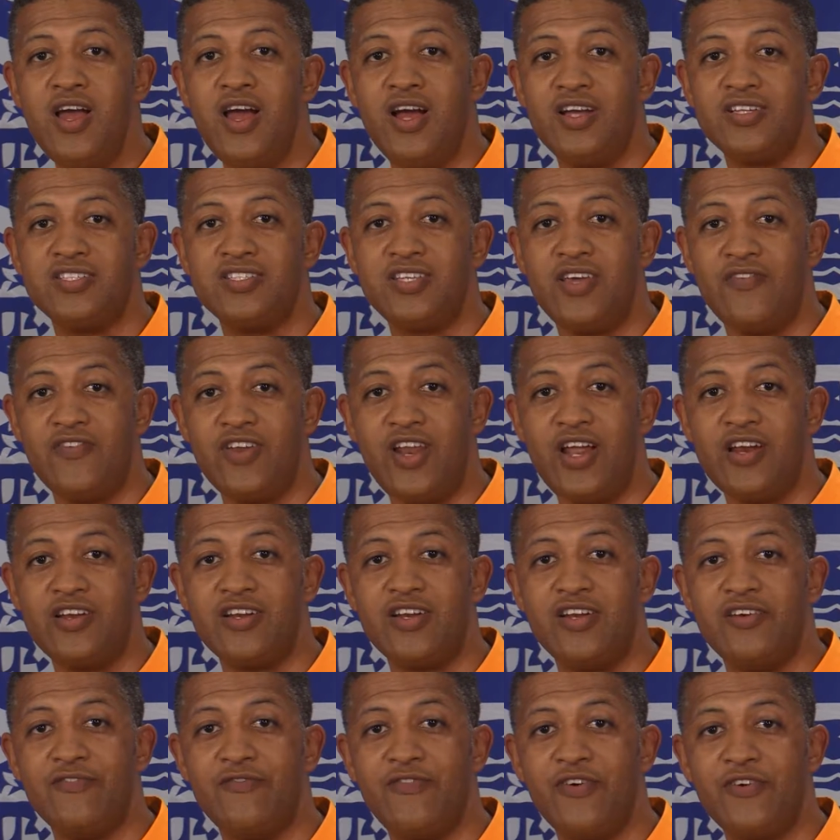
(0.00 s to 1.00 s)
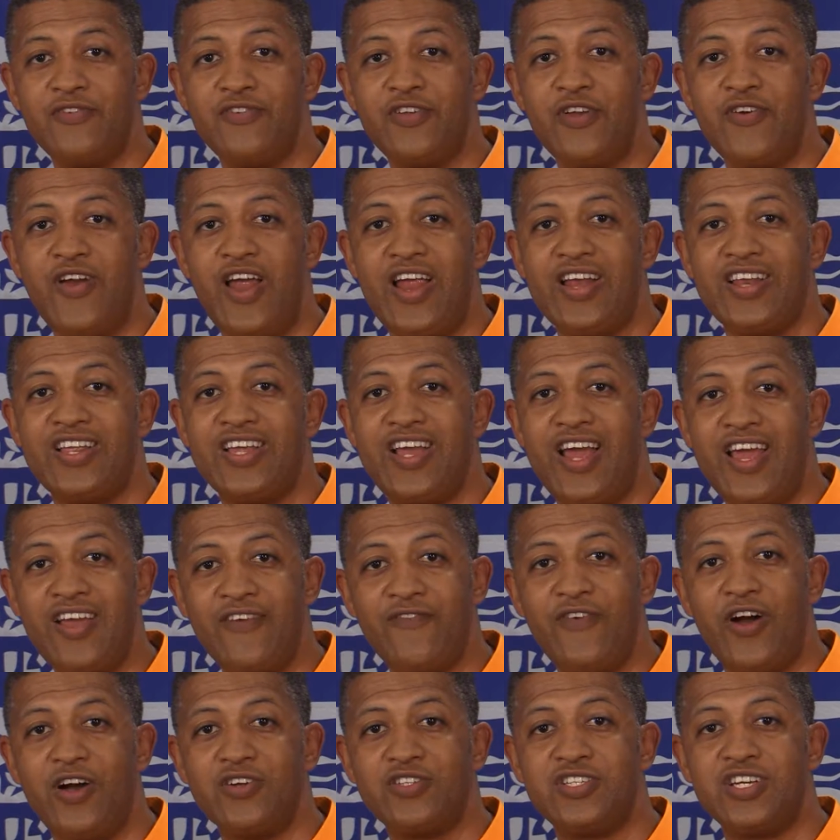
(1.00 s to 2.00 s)
a 750 Rand
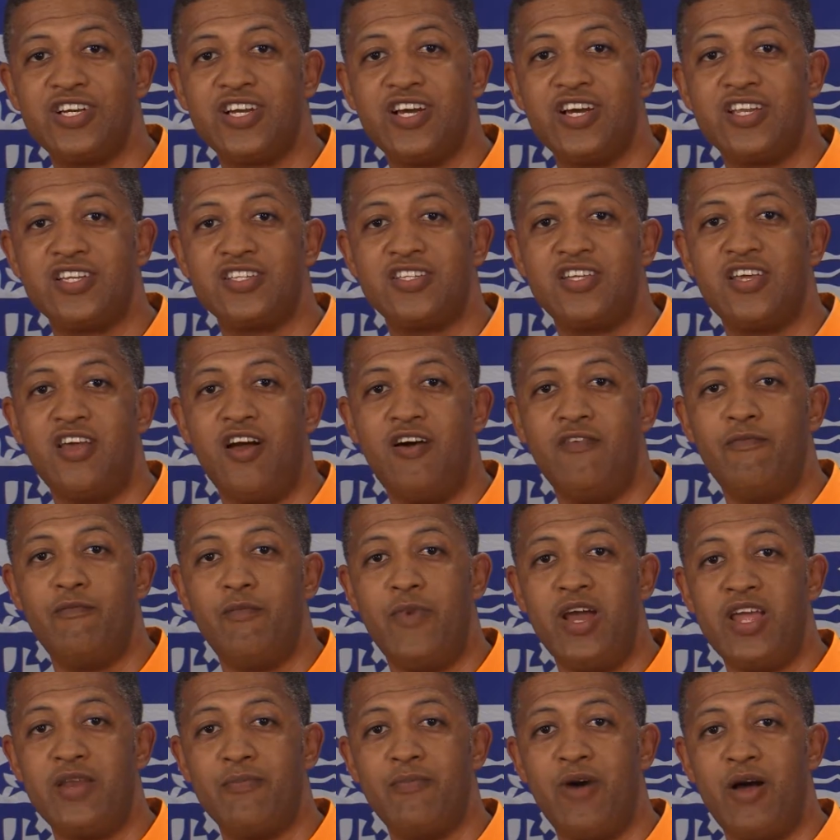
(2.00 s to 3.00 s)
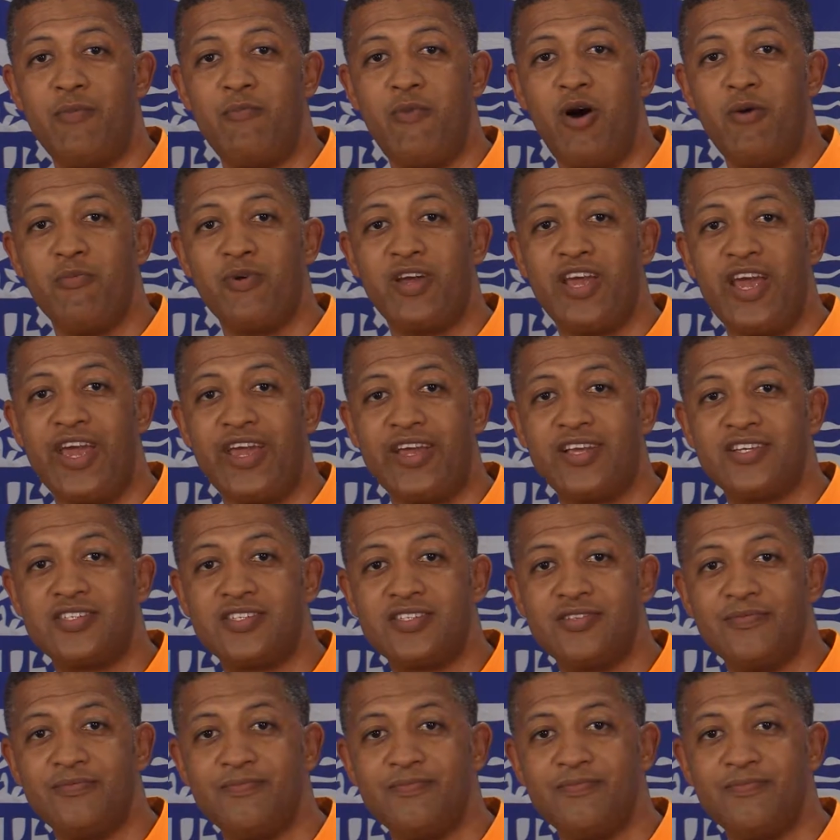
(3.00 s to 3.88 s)
cake voucher courtesy of Made by Mom Cakes.